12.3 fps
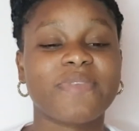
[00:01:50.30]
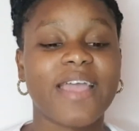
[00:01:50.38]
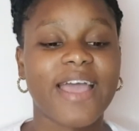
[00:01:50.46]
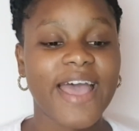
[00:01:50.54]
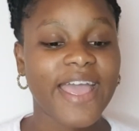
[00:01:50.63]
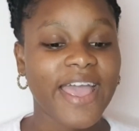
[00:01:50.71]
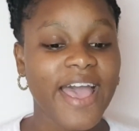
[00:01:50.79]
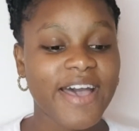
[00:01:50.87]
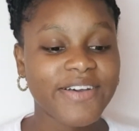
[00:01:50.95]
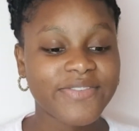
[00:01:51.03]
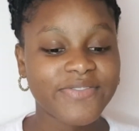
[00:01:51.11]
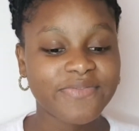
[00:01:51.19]
I
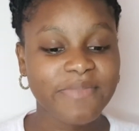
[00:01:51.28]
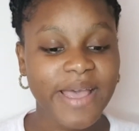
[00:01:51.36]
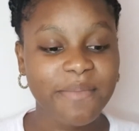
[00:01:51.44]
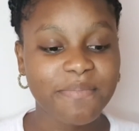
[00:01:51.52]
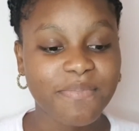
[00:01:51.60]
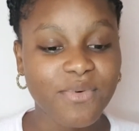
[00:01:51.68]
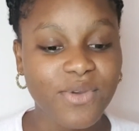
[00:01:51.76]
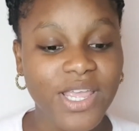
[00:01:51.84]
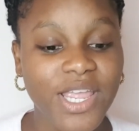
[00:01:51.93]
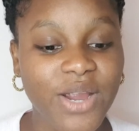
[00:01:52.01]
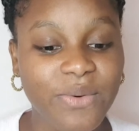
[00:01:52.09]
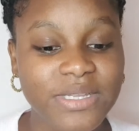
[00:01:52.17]
have my book
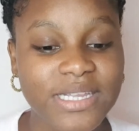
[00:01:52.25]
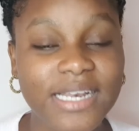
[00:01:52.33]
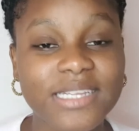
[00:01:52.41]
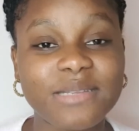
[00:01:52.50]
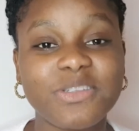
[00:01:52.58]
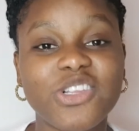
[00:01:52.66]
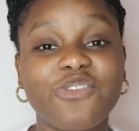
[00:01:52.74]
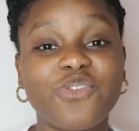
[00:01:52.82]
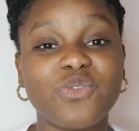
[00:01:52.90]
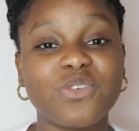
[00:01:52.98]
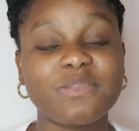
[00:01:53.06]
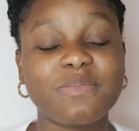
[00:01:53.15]
here with a little bit of
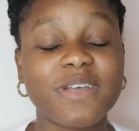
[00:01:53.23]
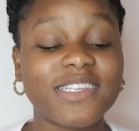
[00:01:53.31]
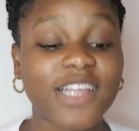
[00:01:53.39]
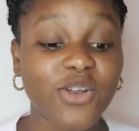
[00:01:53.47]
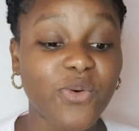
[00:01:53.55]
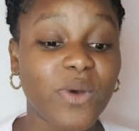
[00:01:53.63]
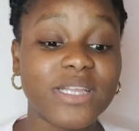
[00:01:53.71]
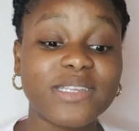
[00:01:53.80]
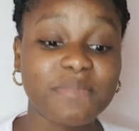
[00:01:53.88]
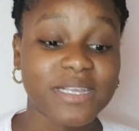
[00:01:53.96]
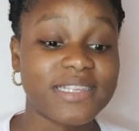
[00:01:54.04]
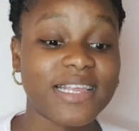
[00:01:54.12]
notes because I don't want to
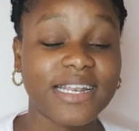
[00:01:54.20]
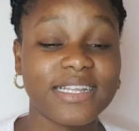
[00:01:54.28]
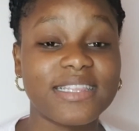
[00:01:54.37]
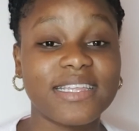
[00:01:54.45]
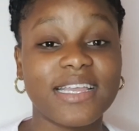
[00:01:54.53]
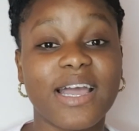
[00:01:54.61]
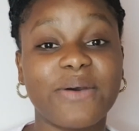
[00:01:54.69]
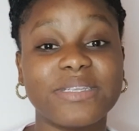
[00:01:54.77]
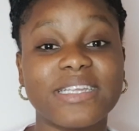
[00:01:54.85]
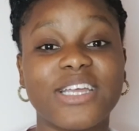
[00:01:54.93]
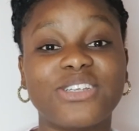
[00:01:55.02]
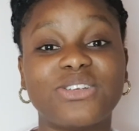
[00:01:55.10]
miss anything. I want
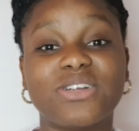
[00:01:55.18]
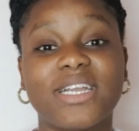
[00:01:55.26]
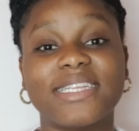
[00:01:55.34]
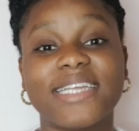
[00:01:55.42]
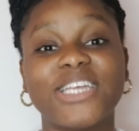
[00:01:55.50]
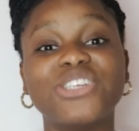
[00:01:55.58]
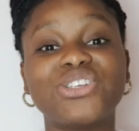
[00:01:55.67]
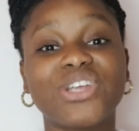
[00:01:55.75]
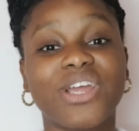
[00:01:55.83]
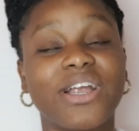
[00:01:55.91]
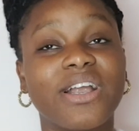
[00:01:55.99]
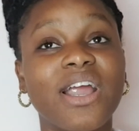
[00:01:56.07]
to ensure that I
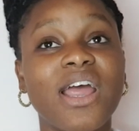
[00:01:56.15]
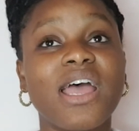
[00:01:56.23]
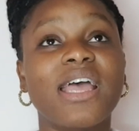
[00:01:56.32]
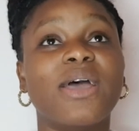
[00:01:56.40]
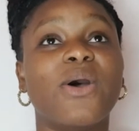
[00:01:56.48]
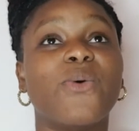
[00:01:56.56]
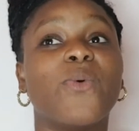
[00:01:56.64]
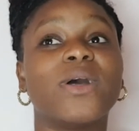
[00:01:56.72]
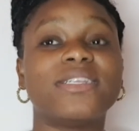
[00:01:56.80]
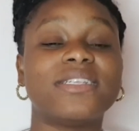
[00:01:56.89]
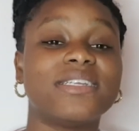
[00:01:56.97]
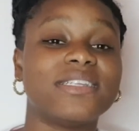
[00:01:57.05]
share
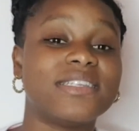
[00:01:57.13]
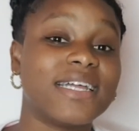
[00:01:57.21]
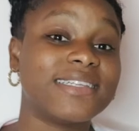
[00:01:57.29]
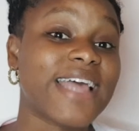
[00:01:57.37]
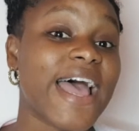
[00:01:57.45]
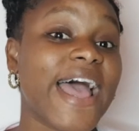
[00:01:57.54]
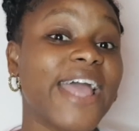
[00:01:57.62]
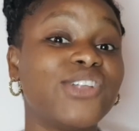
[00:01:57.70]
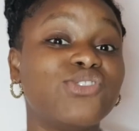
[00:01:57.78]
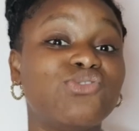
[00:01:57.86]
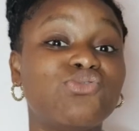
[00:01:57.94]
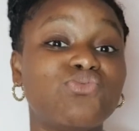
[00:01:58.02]
what it is that I
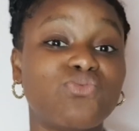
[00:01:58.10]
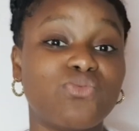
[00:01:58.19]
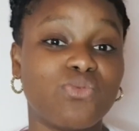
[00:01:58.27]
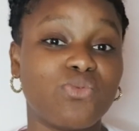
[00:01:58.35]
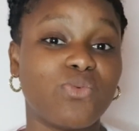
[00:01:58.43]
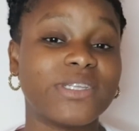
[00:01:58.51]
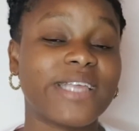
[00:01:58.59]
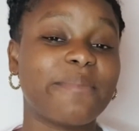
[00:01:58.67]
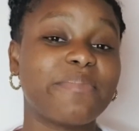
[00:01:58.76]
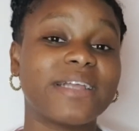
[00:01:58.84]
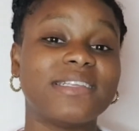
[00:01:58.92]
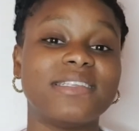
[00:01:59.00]
do, what I
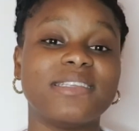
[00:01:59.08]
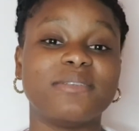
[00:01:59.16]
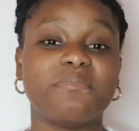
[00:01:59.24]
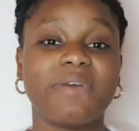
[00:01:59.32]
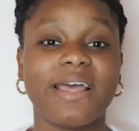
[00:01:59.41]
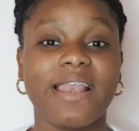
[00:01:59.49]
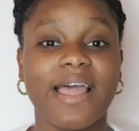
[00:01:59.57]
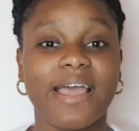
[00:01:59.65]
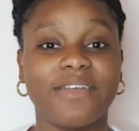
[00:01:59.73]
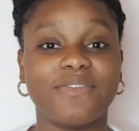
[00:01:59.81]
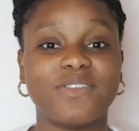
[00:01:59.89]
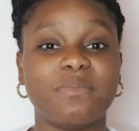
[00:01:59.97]
practice in my
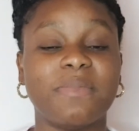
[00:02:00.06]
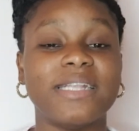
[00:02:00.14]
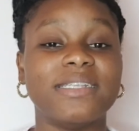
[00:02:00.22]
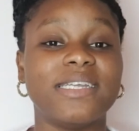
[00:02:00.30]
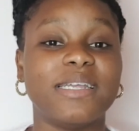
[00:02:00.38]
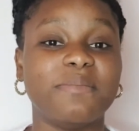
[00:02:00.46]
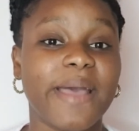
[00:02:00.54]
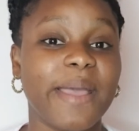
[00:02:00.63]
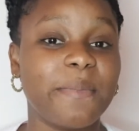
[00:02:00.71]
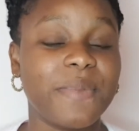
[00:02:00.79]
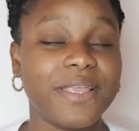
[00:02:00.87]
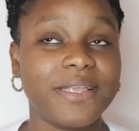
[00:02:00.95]
life to maintain
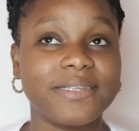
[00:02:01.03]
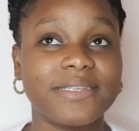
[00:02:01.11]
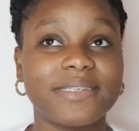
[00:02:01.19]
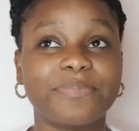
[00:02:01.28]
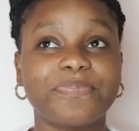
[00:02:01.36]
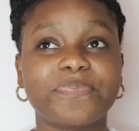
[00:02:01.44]
my peace.